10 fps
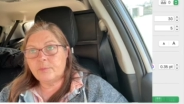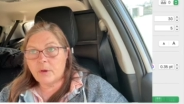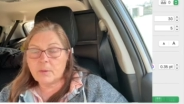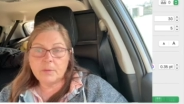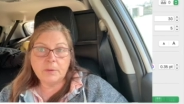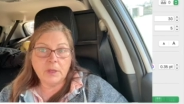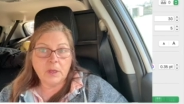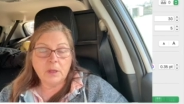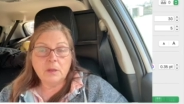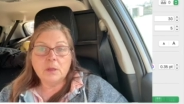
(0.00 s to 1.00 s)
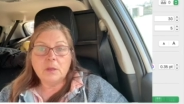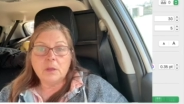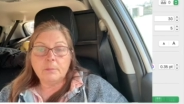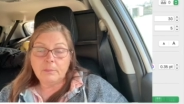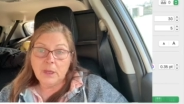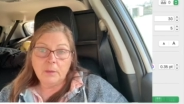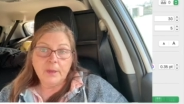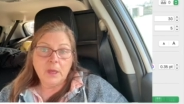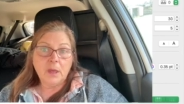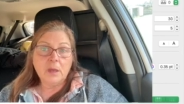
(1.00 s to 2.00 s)
probably
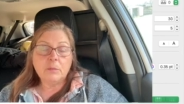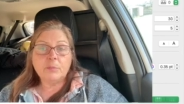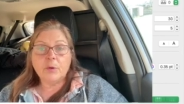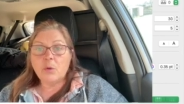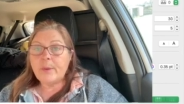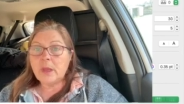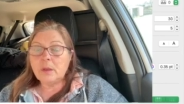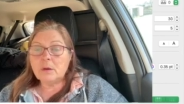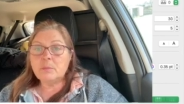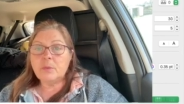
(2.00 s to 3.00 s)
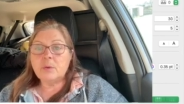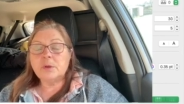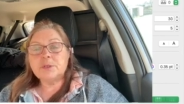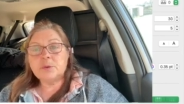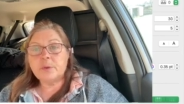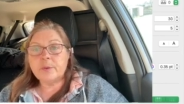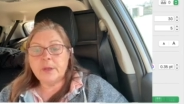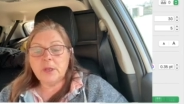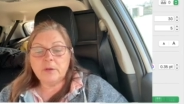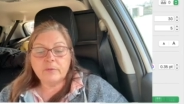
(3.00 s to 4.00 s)
maybe propane on board. So what do I
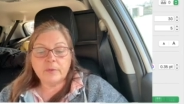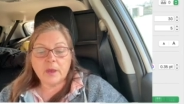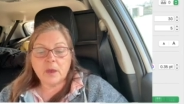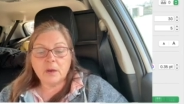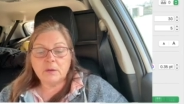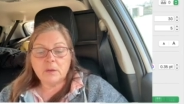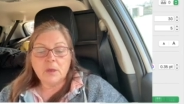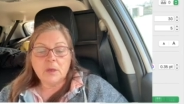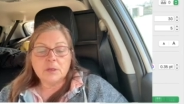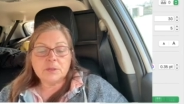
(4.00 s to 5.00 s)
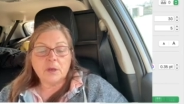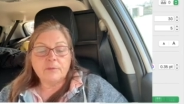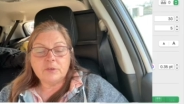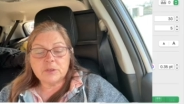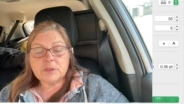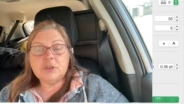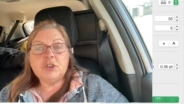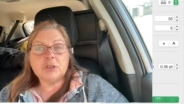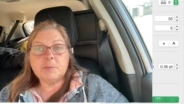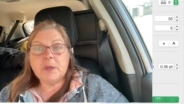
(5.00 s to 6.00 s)
need for that? So I've just,
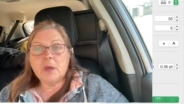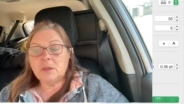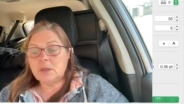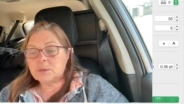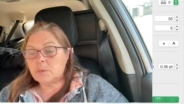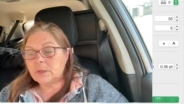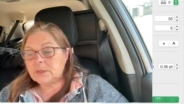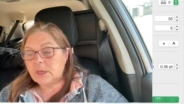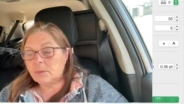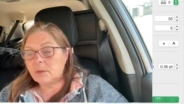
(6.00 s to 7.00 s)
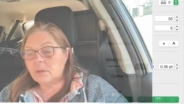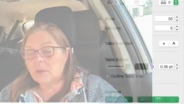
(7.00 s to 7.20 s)
just begun this one table.